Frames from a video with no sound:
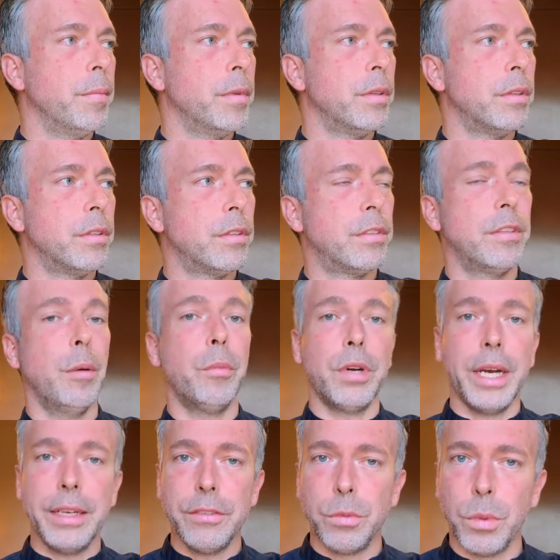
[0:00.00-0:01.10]

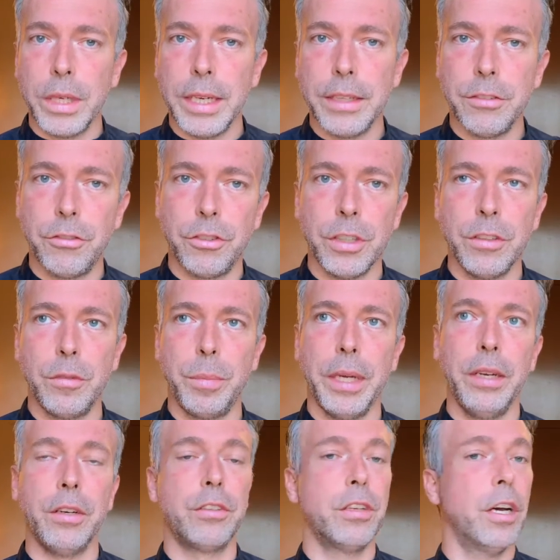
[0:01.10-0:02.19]
summarize what has just been
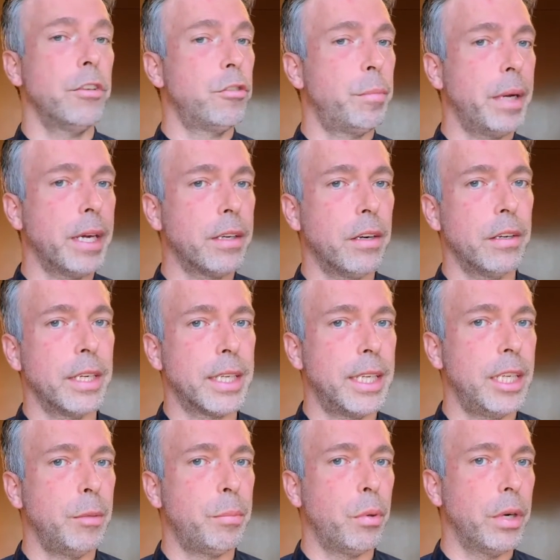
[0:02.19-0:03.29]
or touch back on a
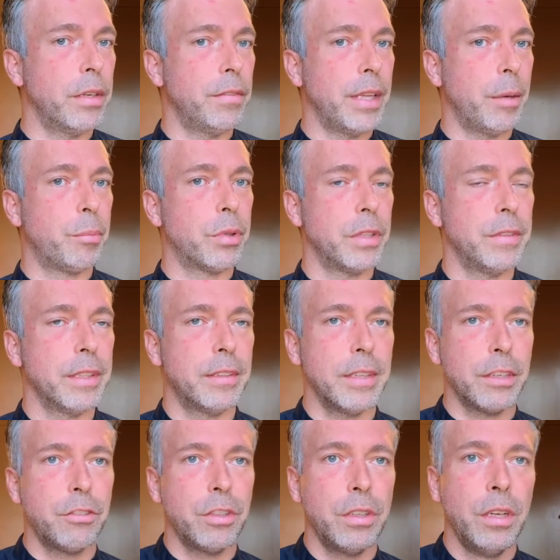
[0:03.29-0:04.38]
key point of that previous
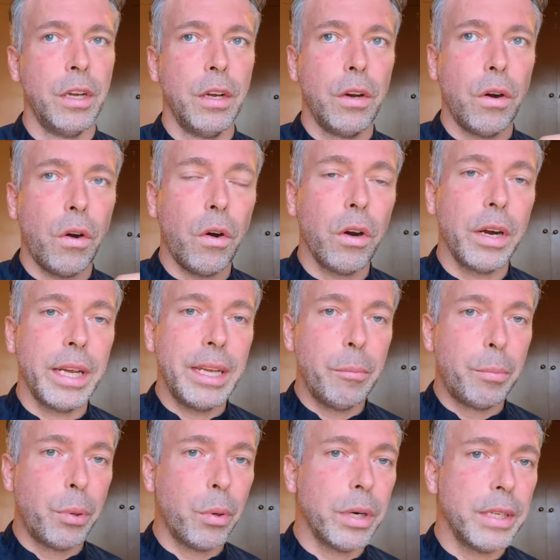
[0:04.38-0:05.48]
section, or
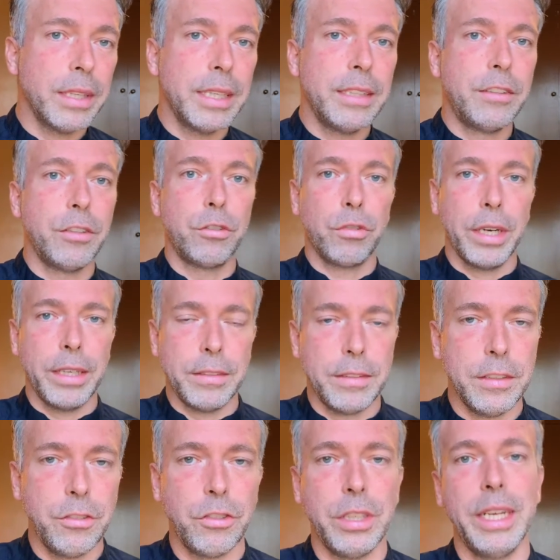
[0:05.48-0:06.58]
importantly to
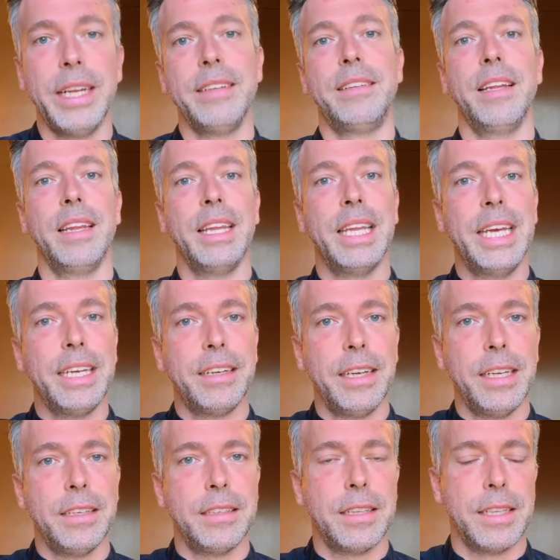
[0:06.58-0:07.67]
transition and to link
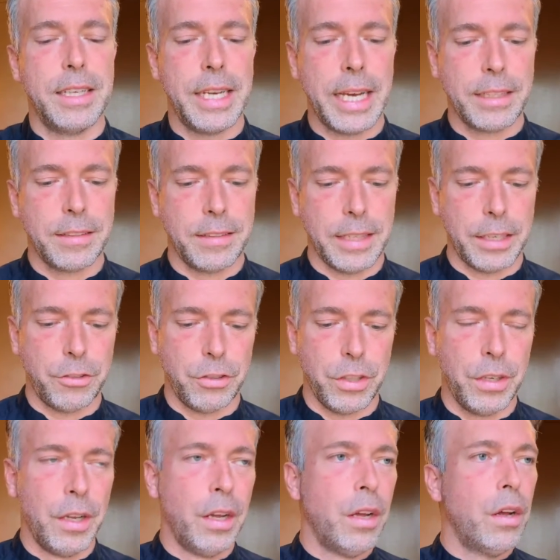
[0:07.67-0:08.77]
into the next
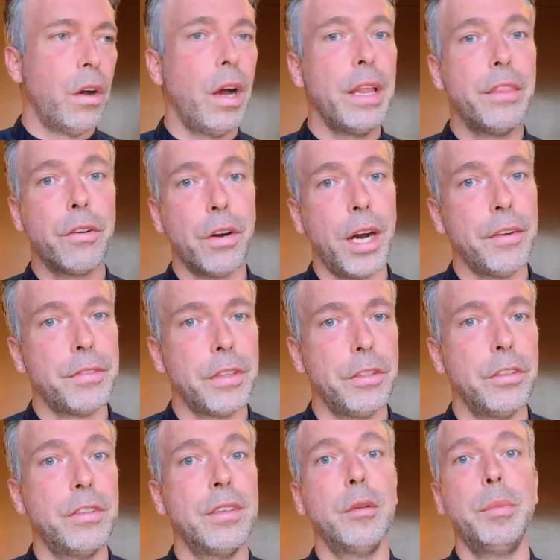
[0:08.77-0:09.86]
section. And they're often
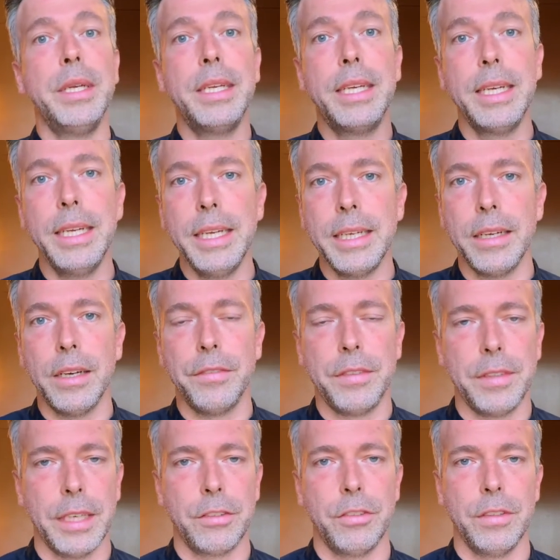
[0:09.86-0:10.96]
used at the beginning of
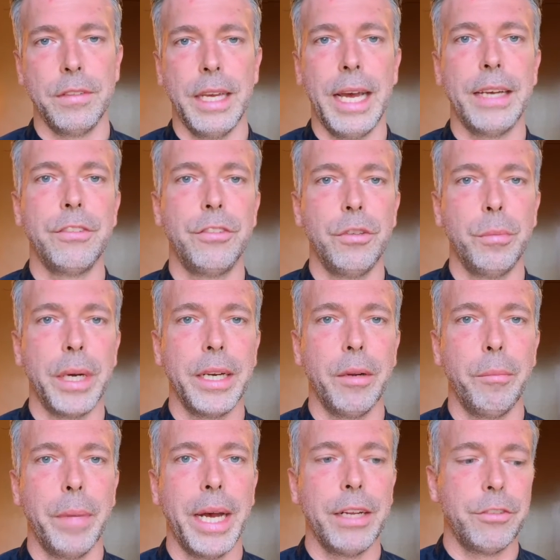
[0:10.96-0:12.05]
sections, as you might
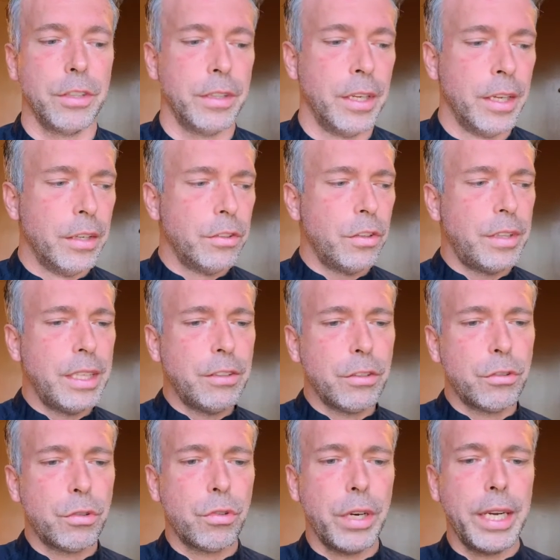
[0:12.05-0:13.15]
imagine. So these are
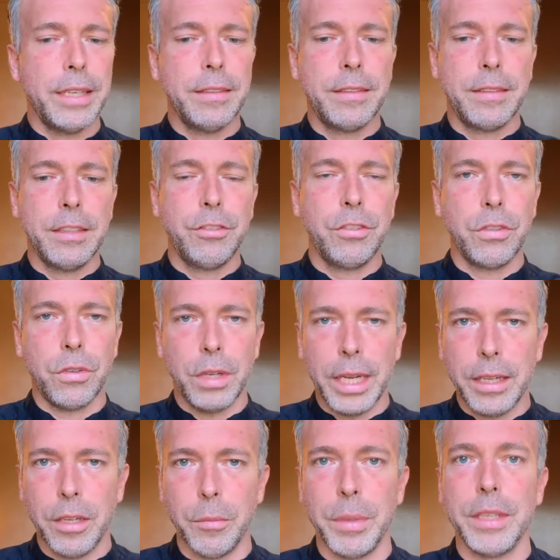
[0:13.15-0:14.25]
transitional
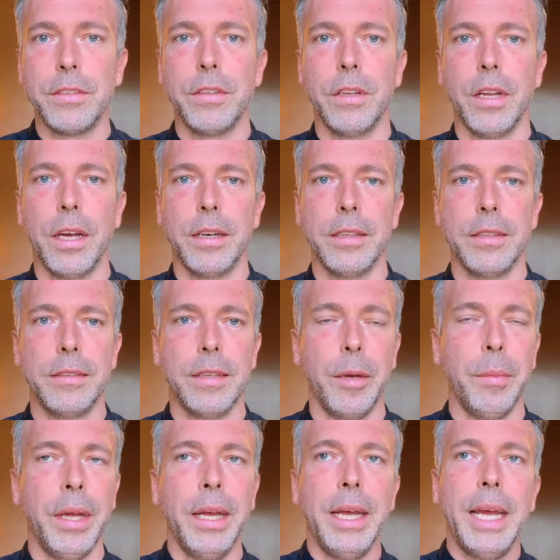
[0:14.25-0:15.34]
elements a lot of the
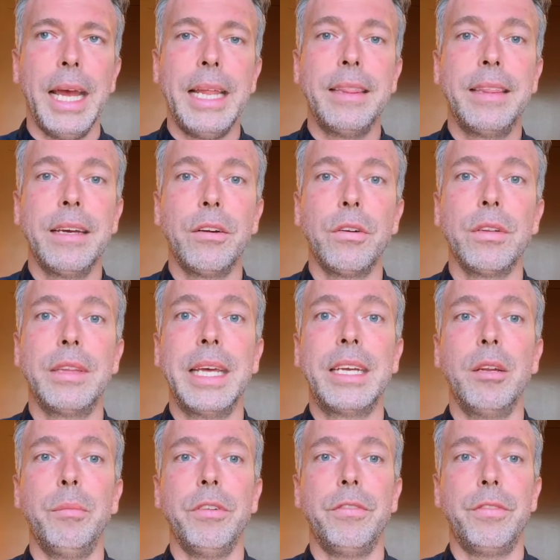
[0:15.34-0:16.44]
time, and they
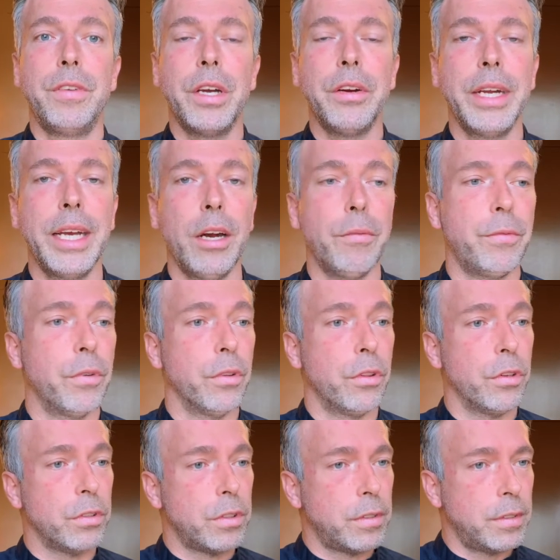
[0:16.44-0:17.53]
can be very helpful.
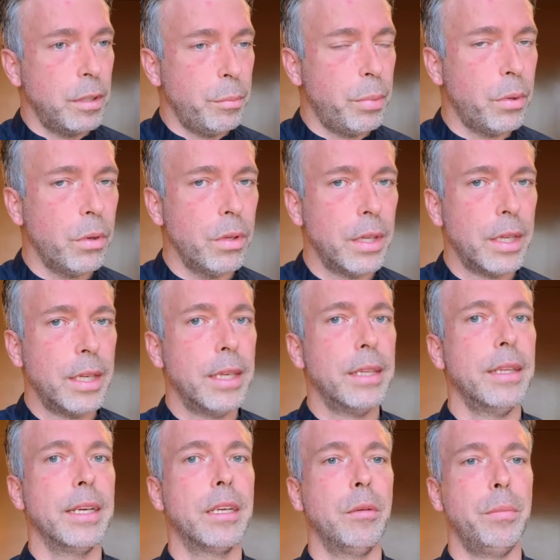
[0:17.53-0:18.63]
Though simple,
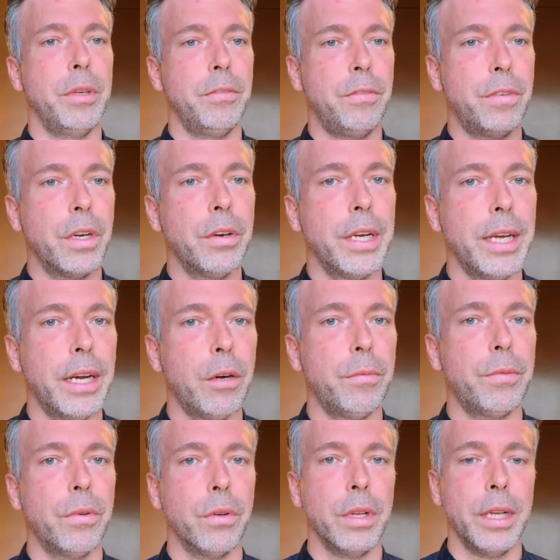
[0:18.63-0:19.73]
they can be very
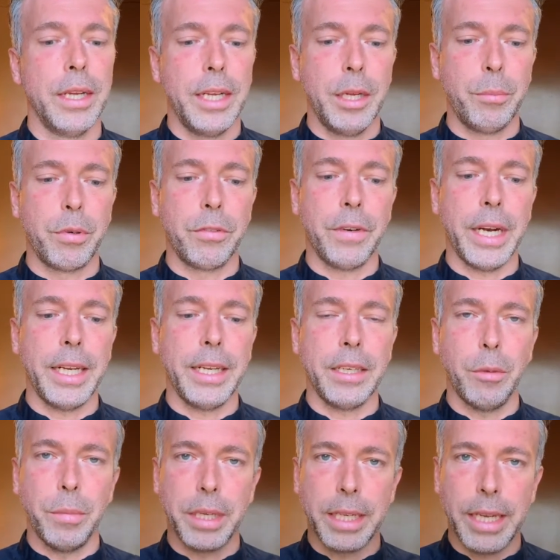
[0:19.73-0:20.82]
helpful in providing
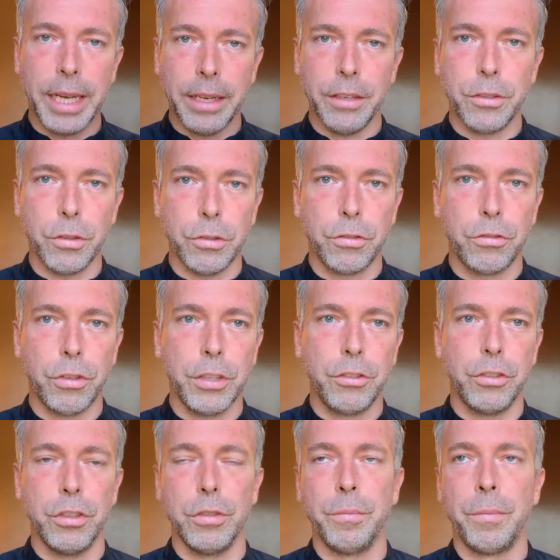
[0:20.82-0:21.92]
a mechanical structure